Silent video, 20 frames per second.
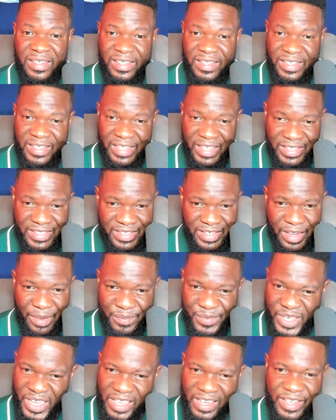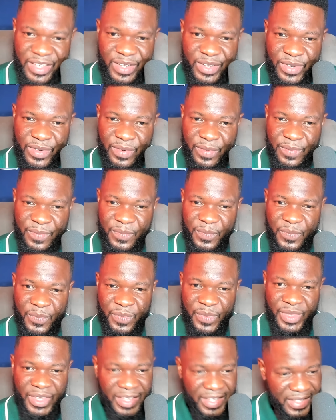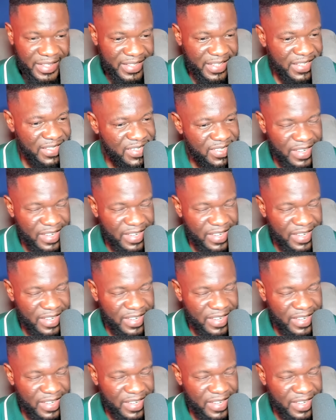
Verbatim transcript: Yes, I'm telling you, this